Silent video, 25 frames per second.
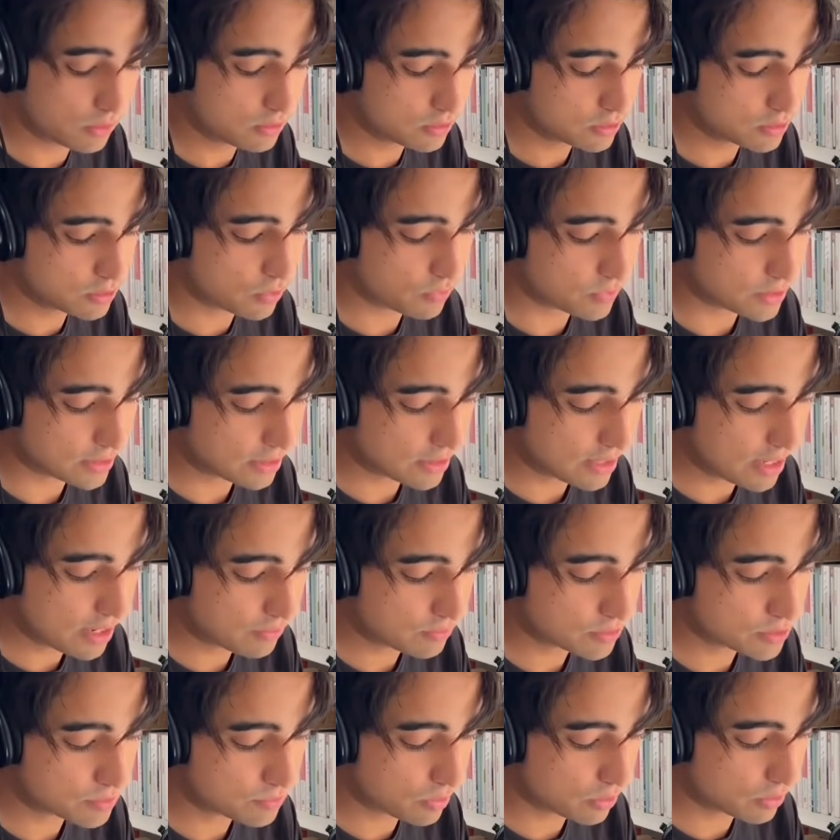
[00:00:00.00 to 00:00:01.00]
So in the
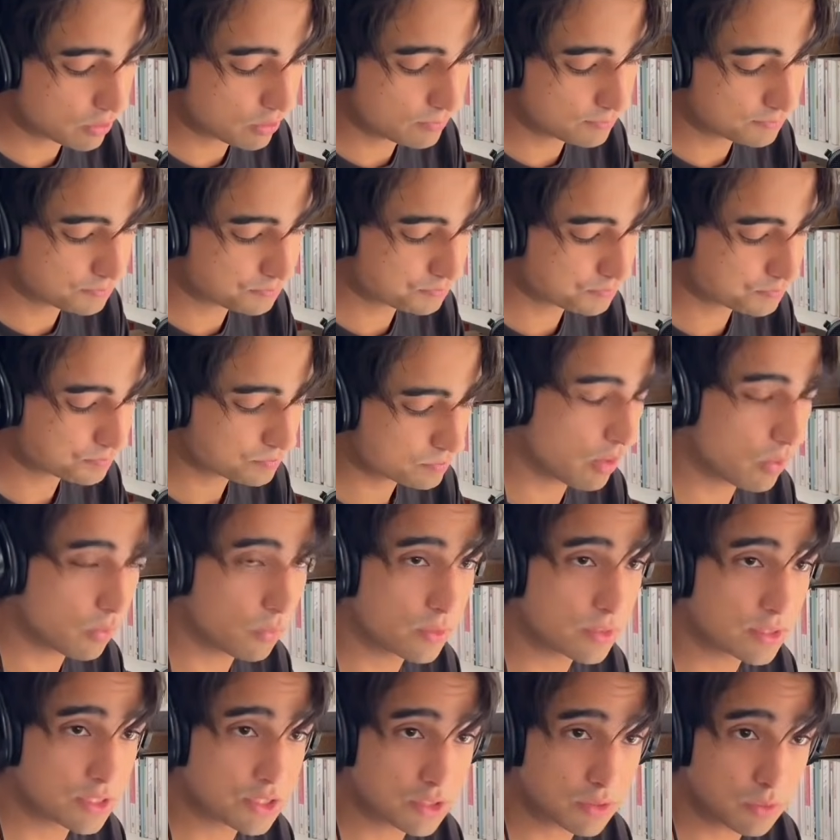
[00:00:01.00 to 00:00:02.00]
language model,
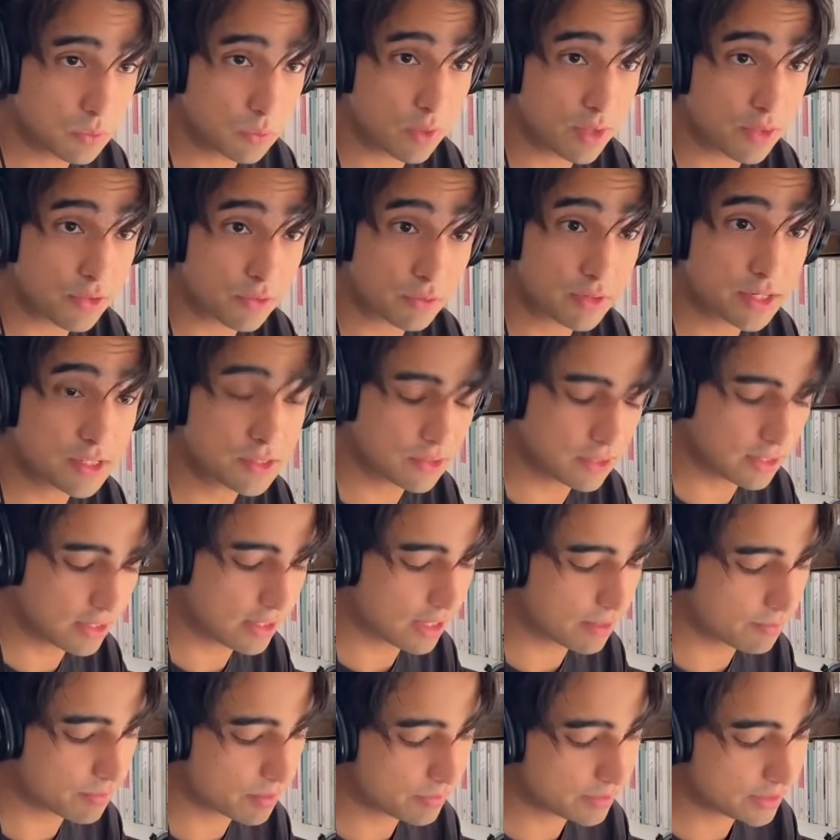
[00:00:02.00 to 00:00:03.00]
which with reasoning
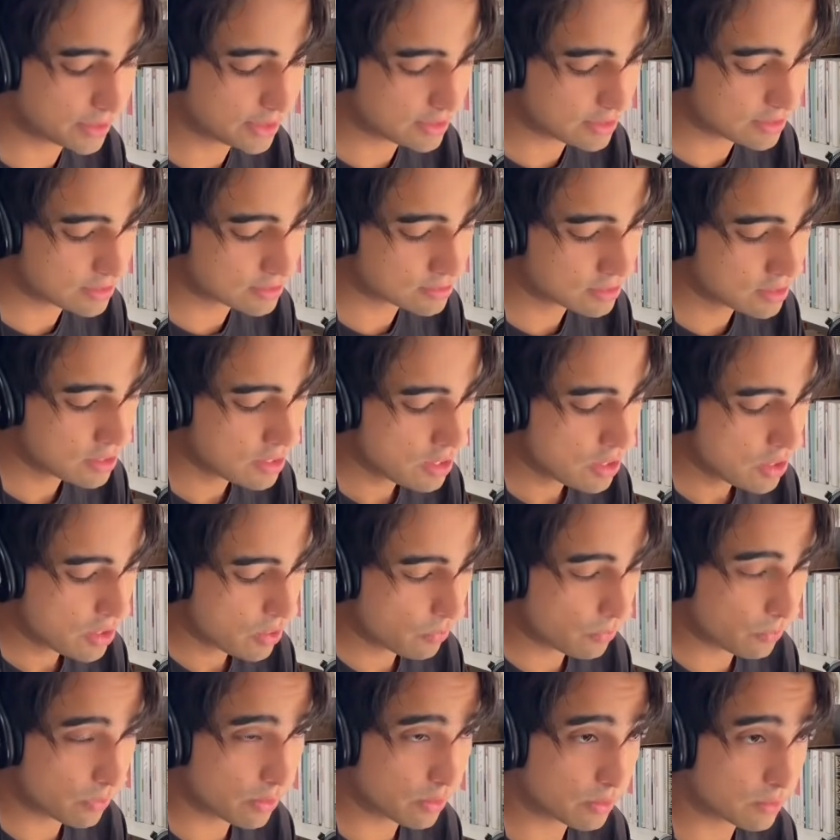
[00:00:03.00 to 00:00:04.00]
capabilities
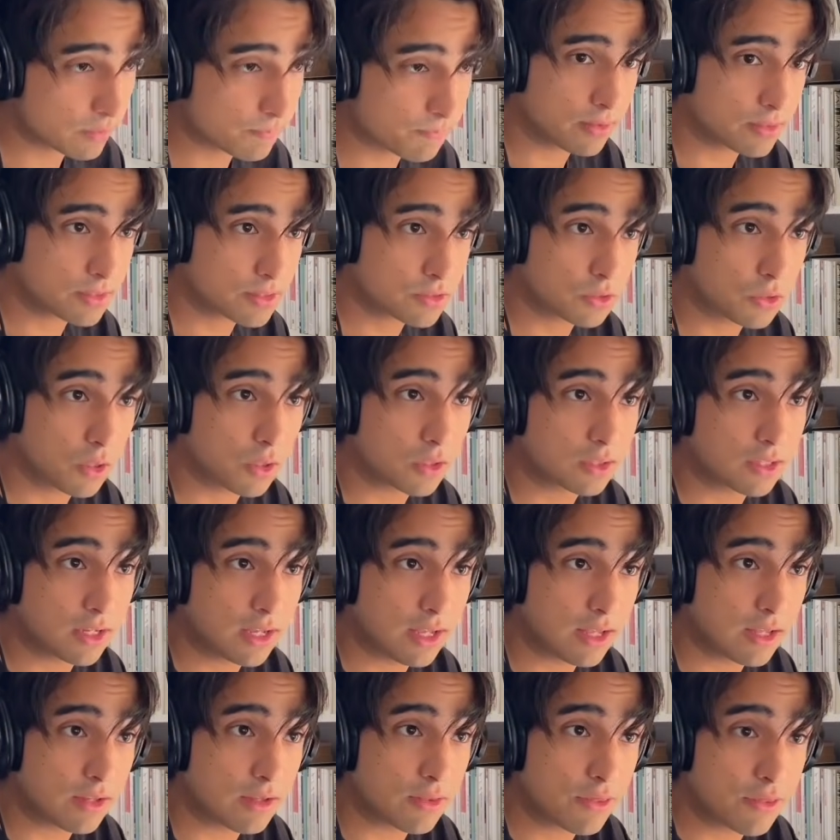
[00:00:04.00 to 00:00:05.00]
will start
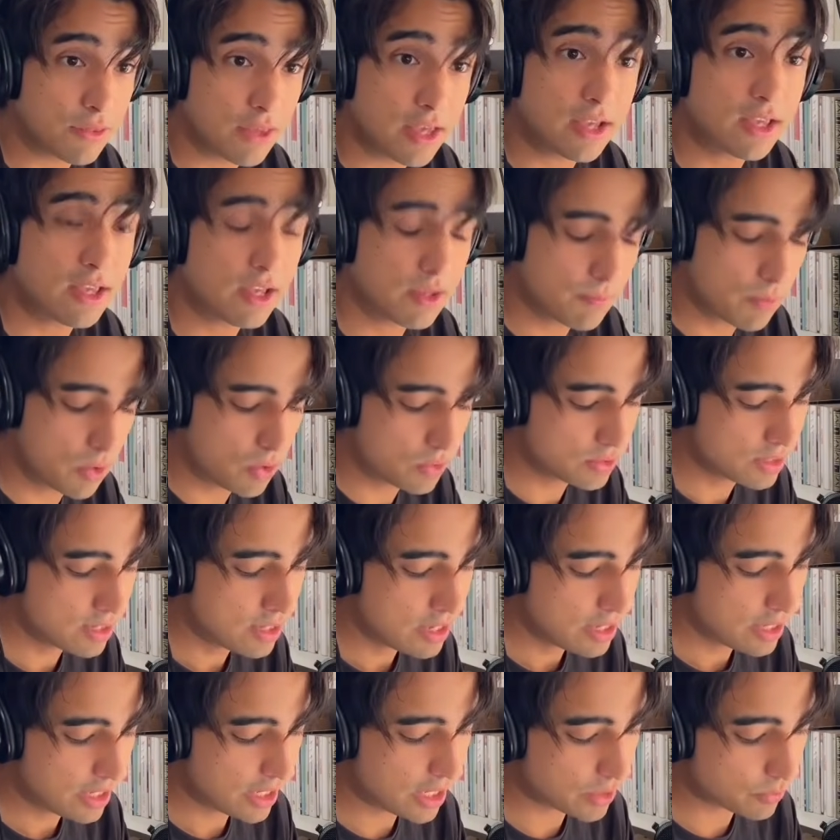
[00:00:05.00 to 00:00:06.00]
a thinking mode,
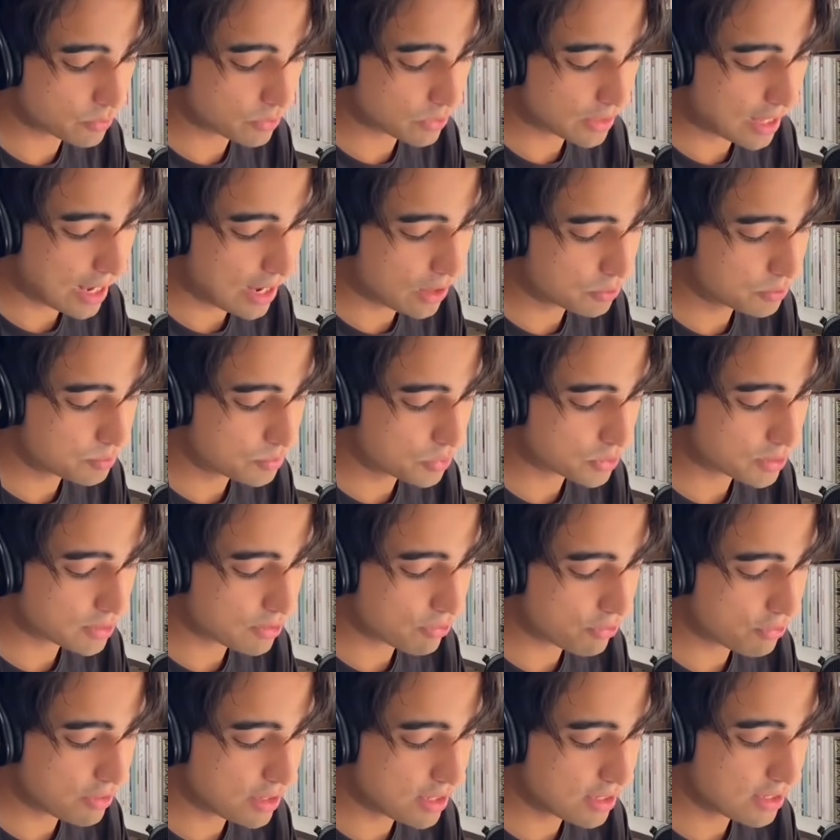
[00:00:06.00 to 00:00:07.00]
it will output
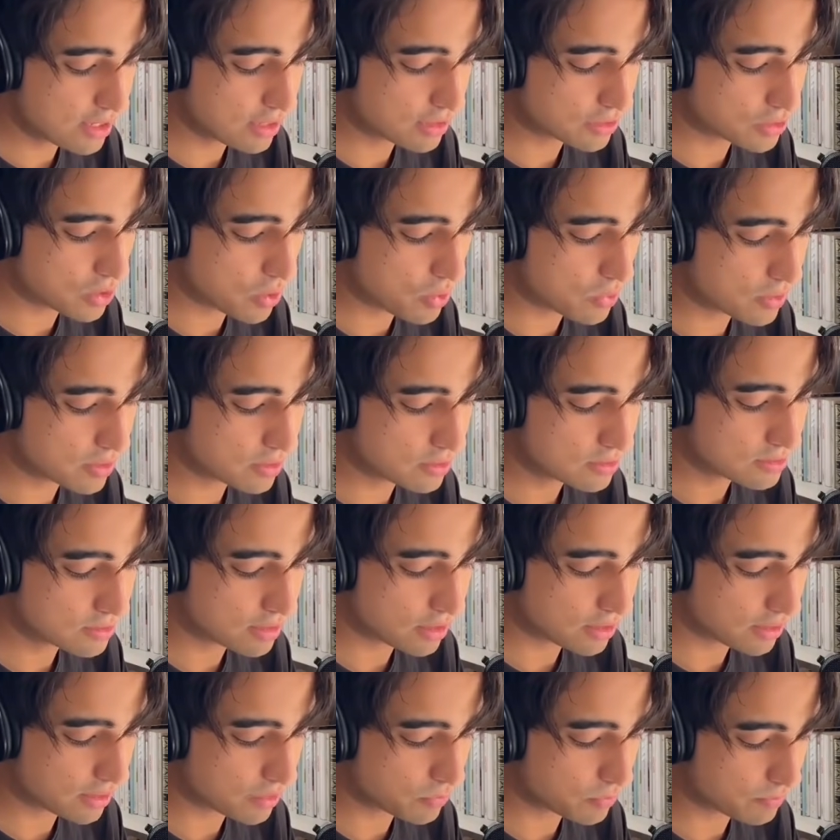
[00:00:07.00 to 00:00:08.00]
thinking tokens, and
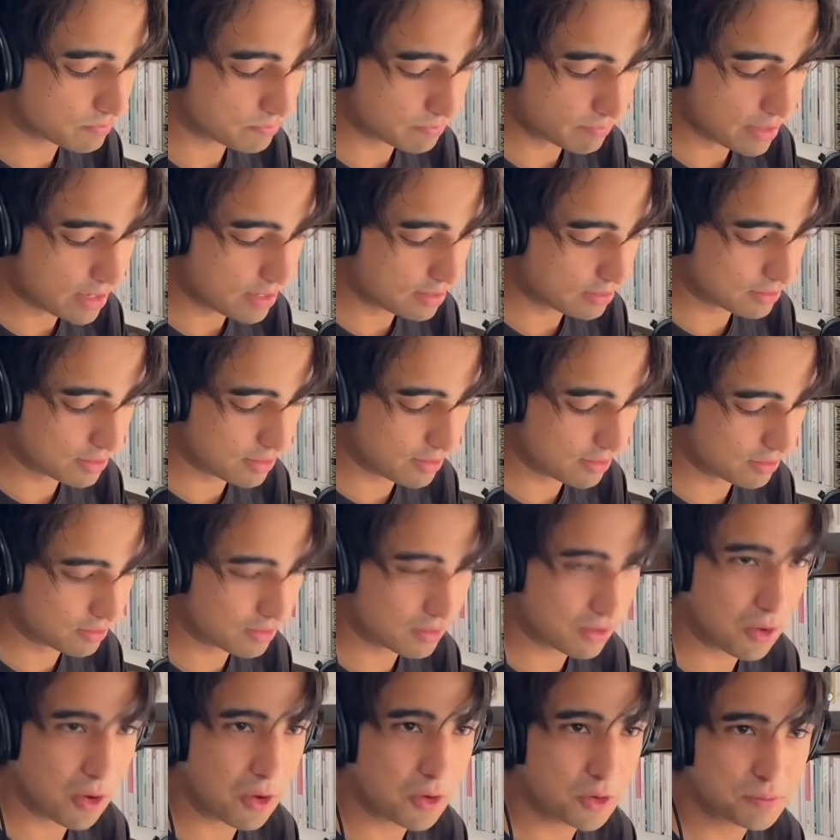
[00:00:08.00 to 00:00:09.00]
it may
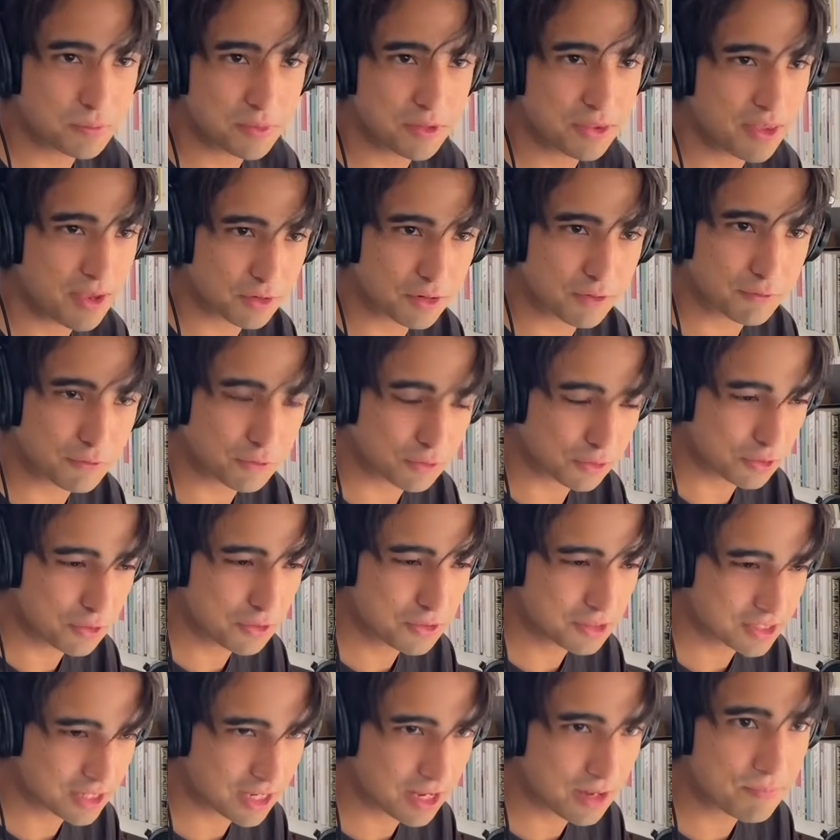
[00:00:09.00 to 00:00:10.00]
output them for a long
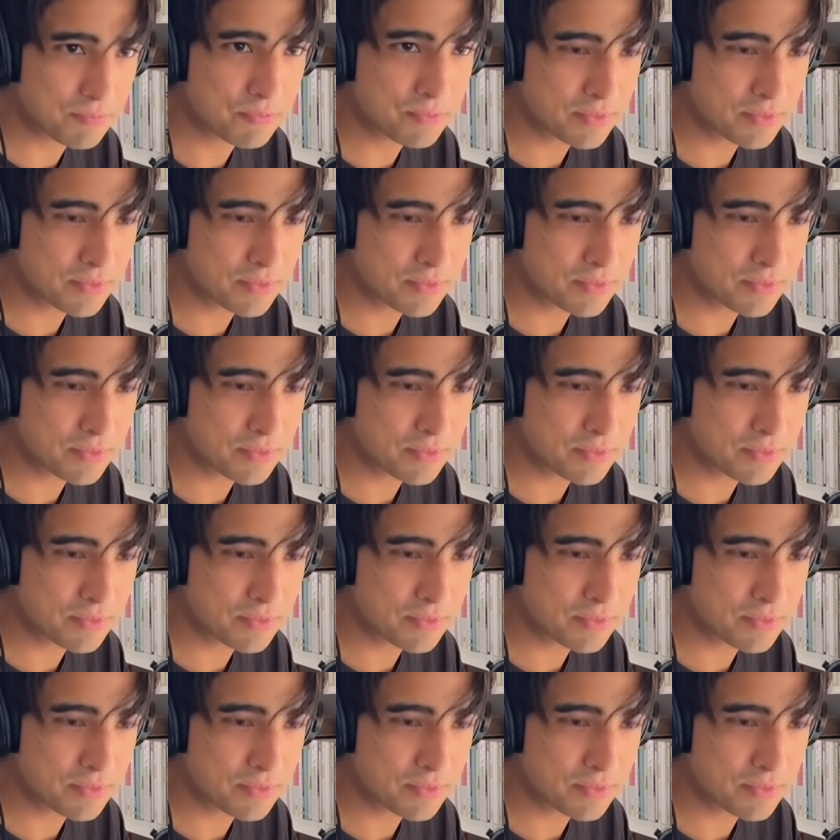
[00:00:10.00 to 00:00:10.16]
time.